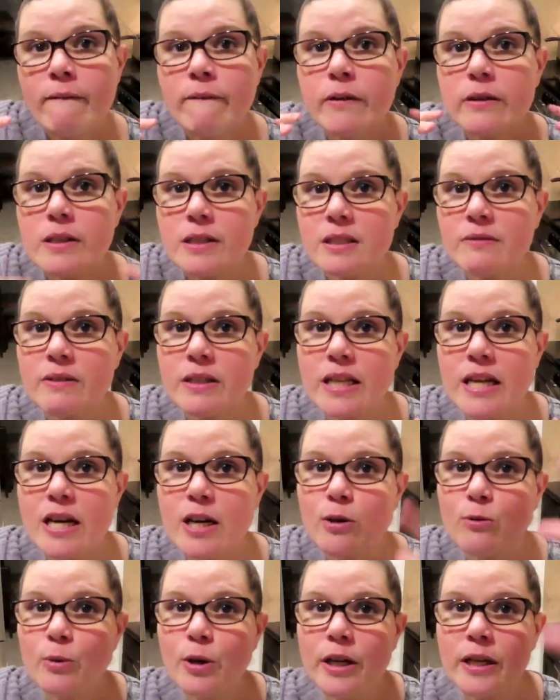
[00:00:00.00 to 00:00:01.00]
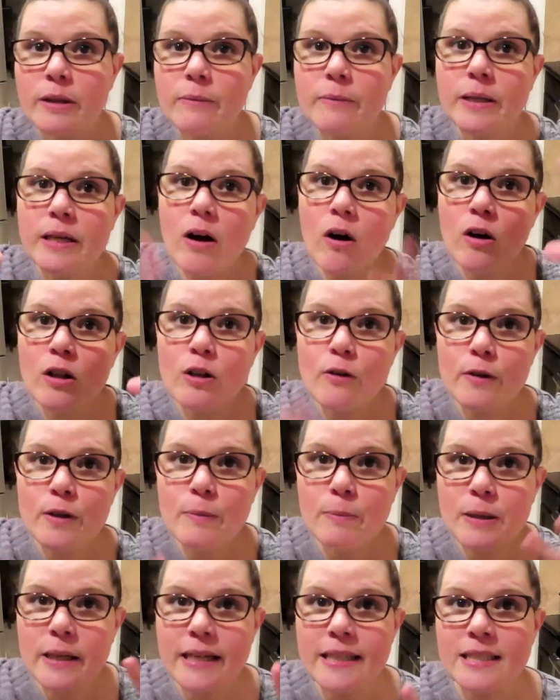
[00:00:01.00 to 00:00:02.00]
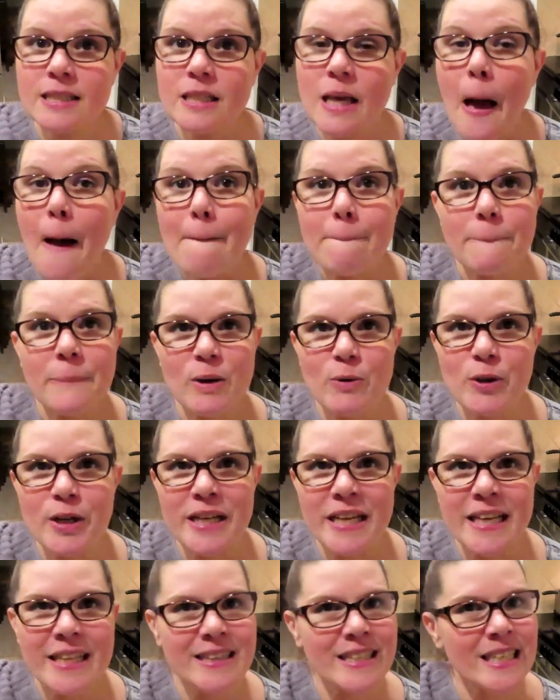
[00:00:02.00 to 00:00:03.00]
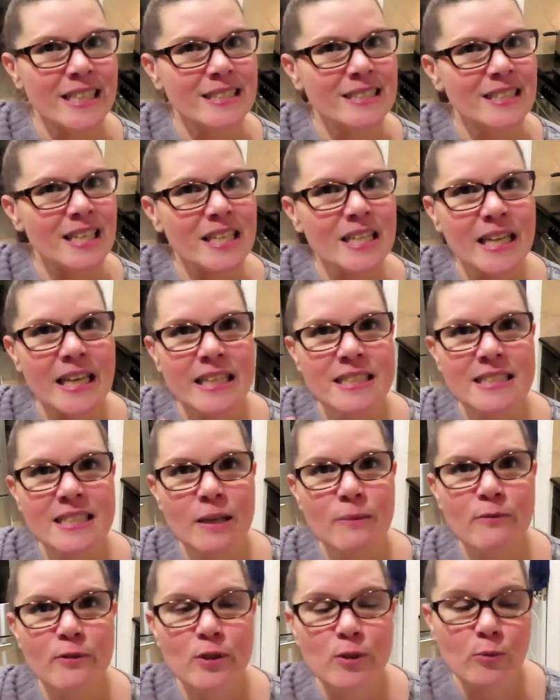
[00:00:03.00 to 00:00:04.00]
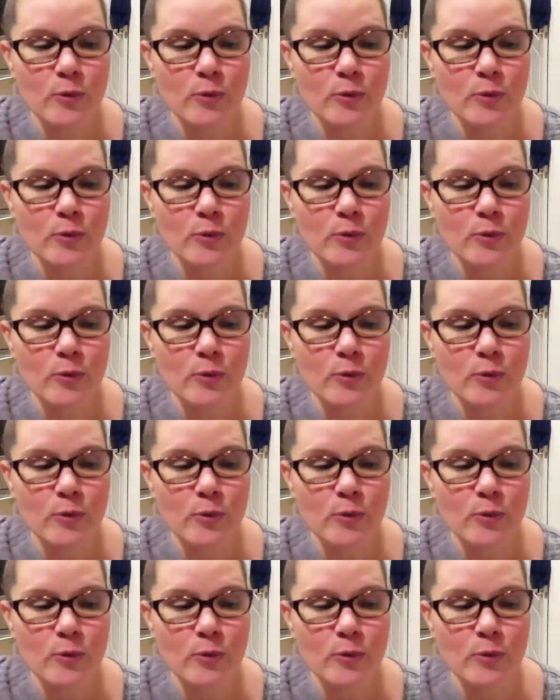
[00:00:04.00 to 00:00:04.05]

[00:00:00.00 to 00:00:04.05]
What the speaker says: for this video, we're gonna be all over the place, but we're gonna get things done and get set up for the